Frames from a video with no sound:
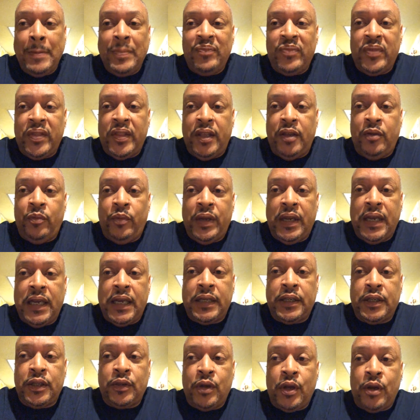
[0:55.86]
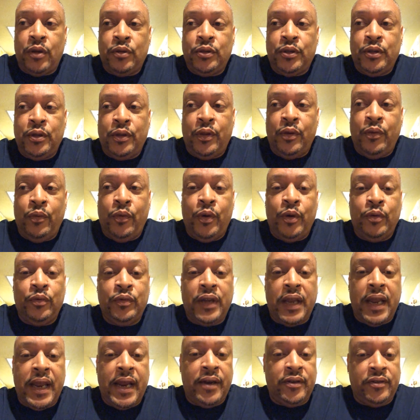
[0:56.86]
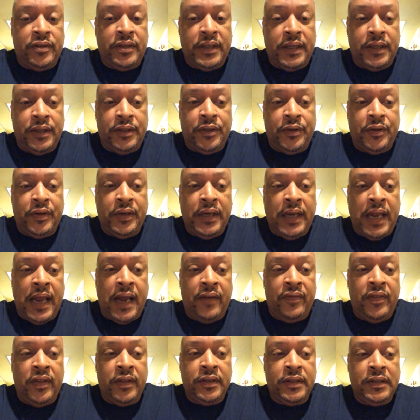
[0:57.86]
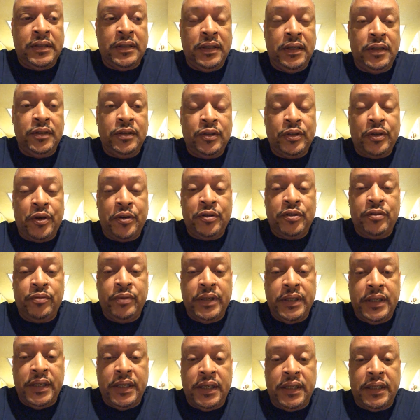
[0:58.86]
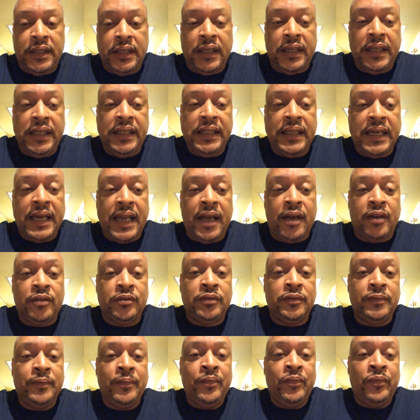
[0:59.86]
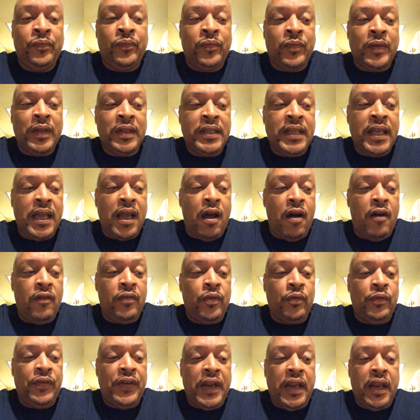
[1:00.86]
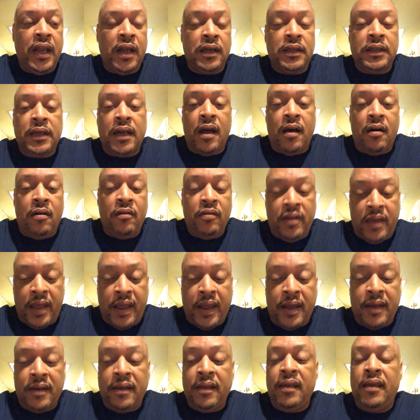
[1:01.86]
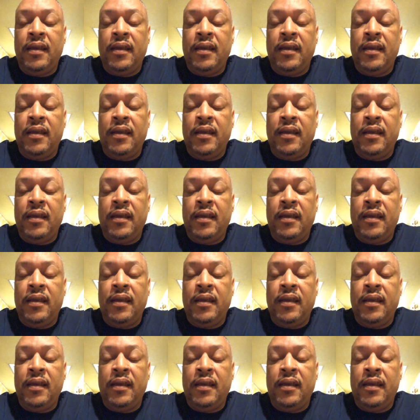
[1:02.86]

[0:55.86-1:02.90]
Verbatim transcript: Then we had to go to the wound care center to have this little surgery done and clean it out and take off the nail and all that.